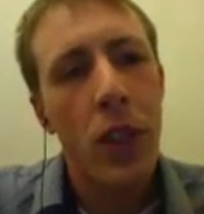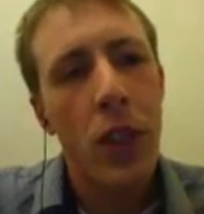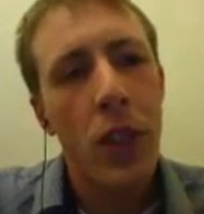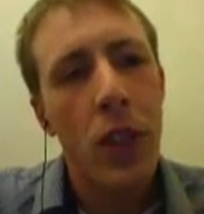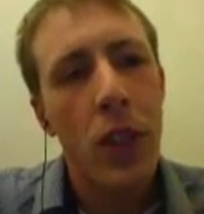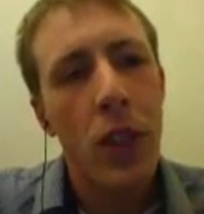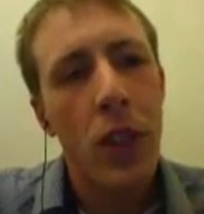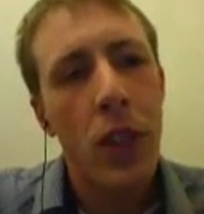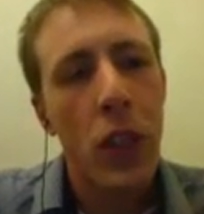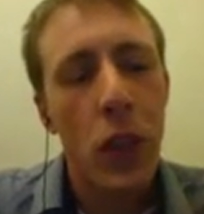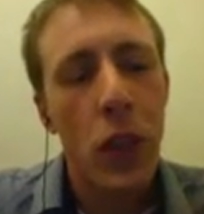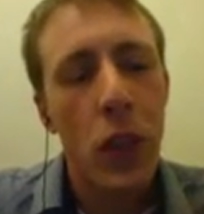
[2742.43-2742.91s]

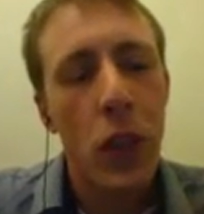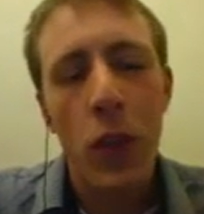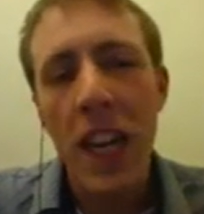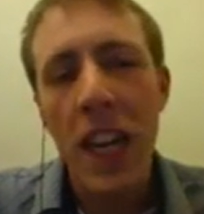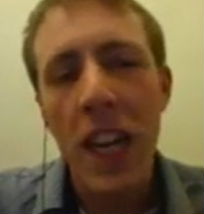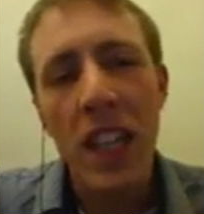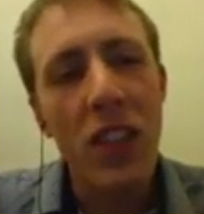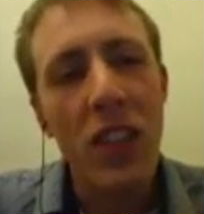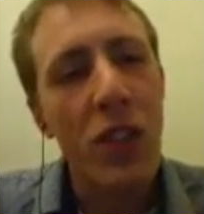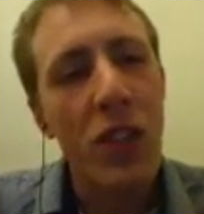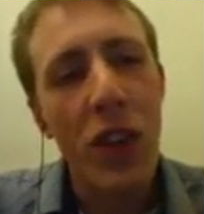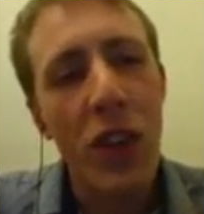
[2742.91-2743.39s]
that's
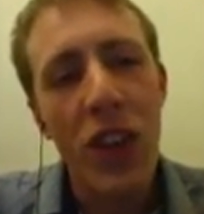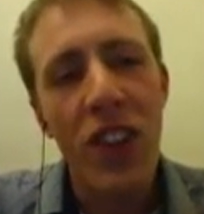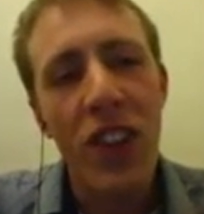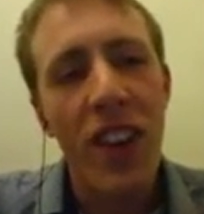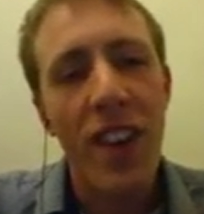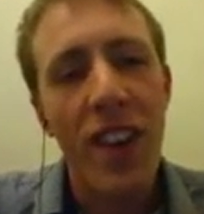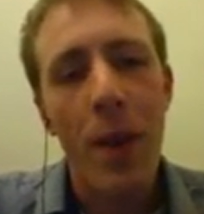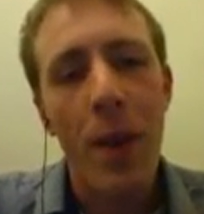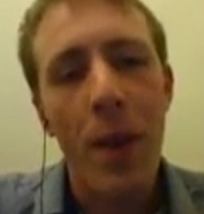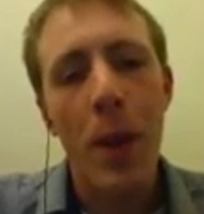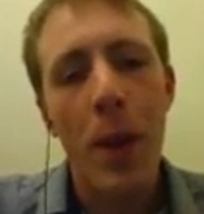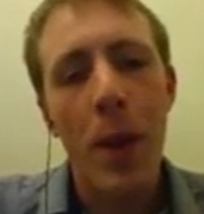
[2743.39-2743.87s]
great. It's very
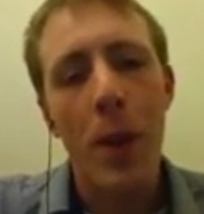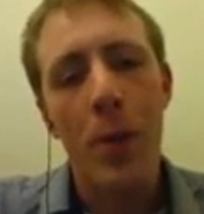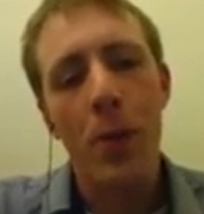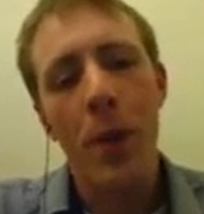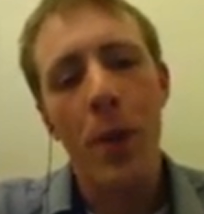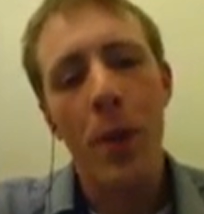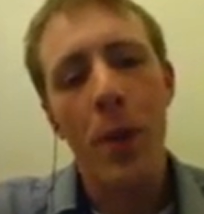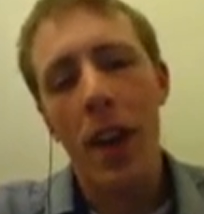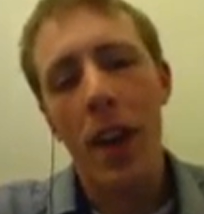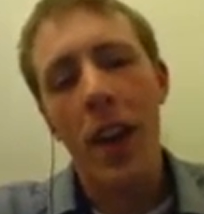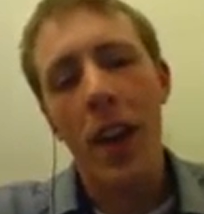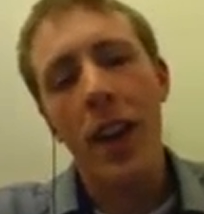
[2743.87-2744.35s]
dynamic.
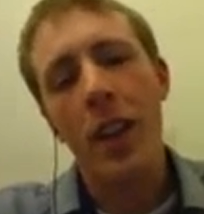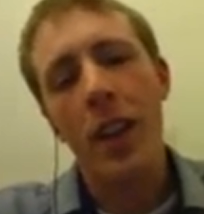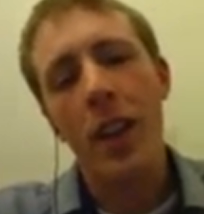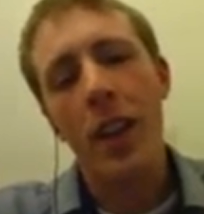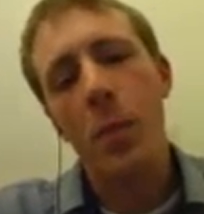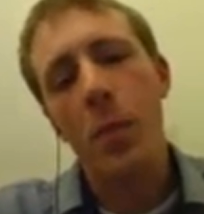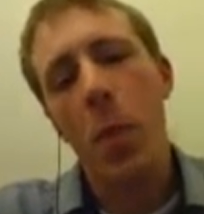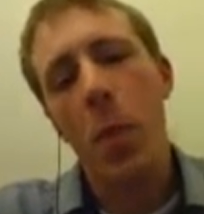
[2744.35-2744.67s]
I like it.